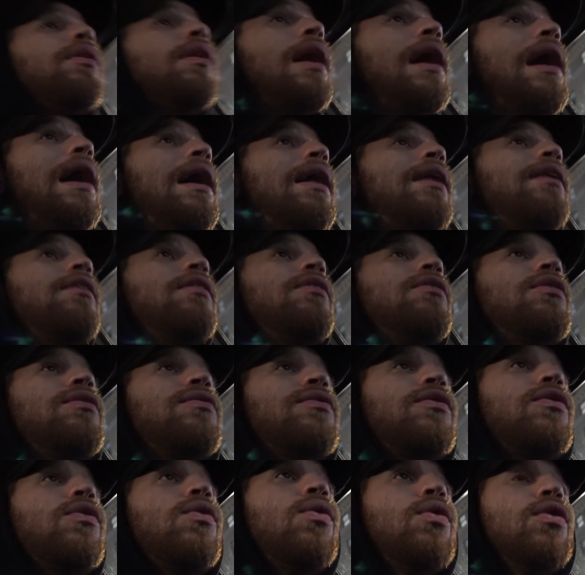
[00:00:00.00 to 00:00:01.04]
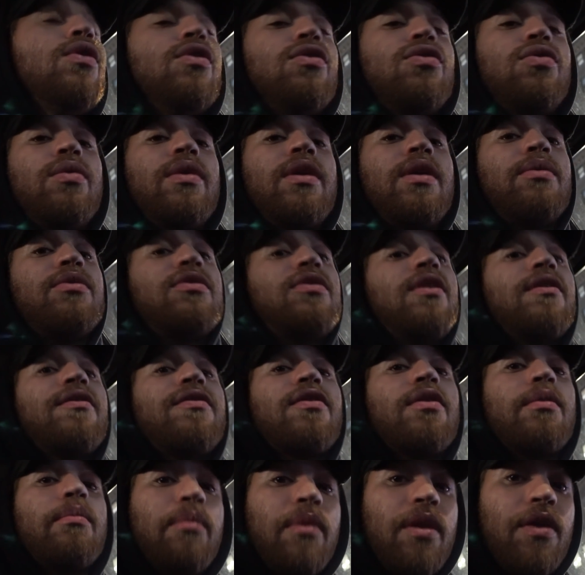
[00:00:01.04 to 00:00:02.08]
I added a different oil to it. It was good
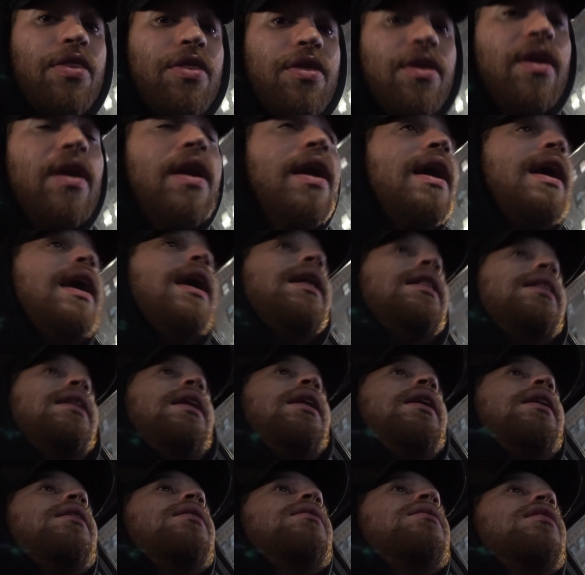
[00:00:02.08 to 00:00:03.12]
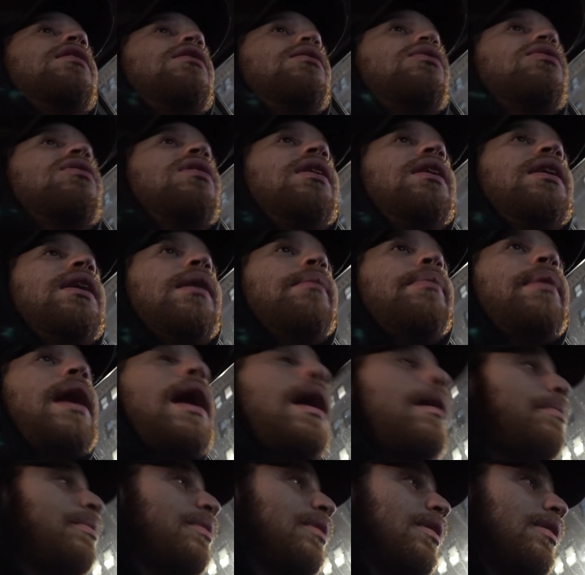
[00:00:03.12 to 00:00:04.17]
for a month. Then it continuously kept
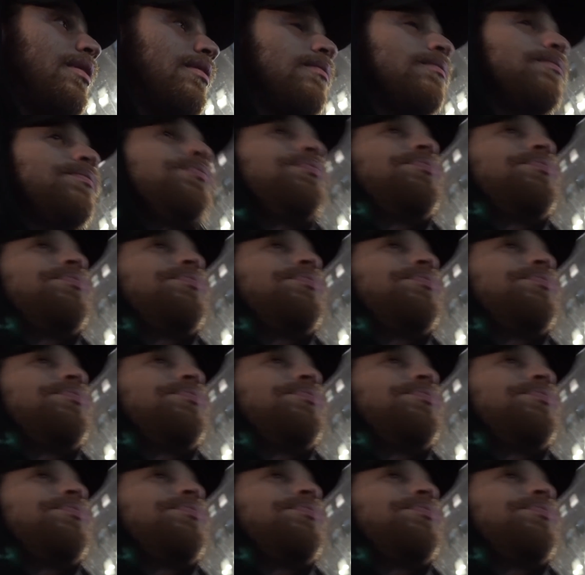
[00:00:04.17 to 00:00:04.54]
happening.